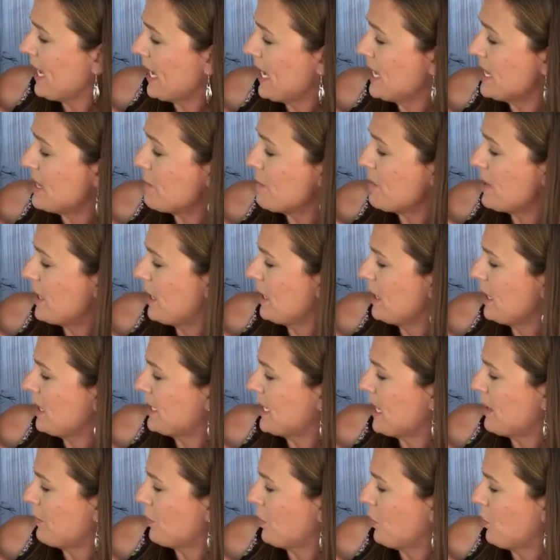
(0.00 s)
In the middle of the
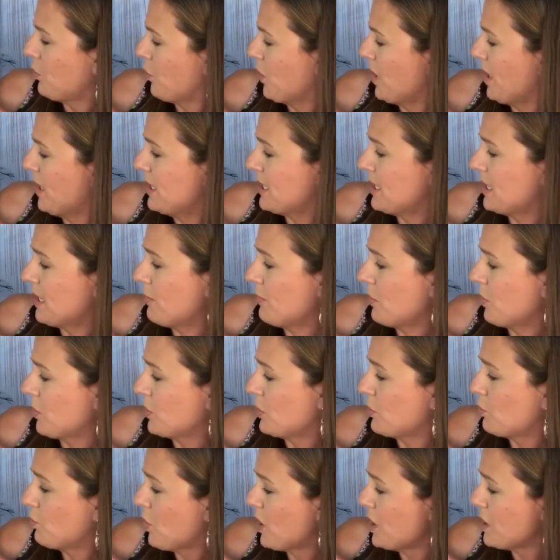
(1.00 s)
temple was the
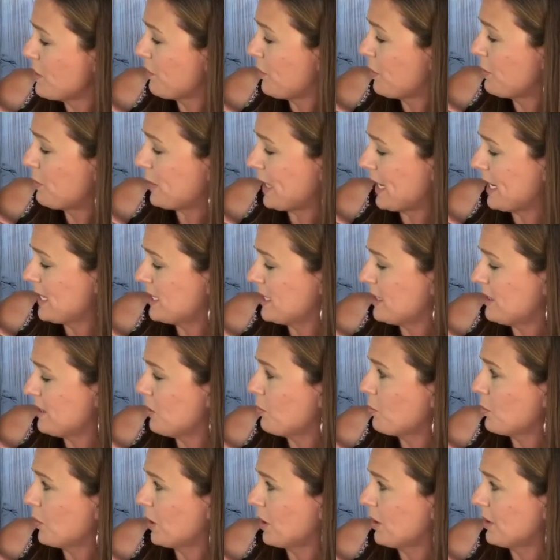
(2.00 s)
most wonderful place in
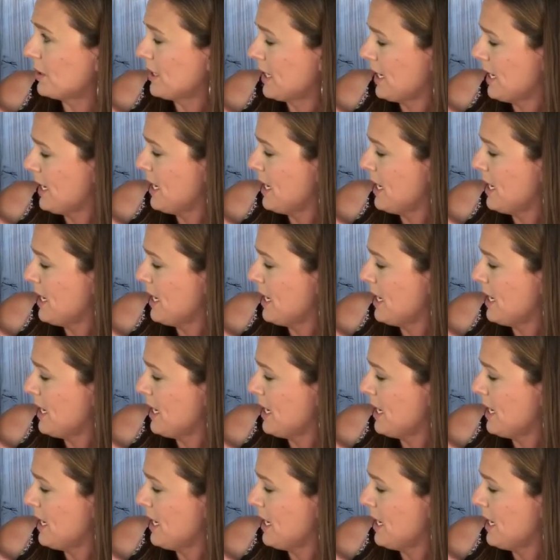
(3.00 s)
the world,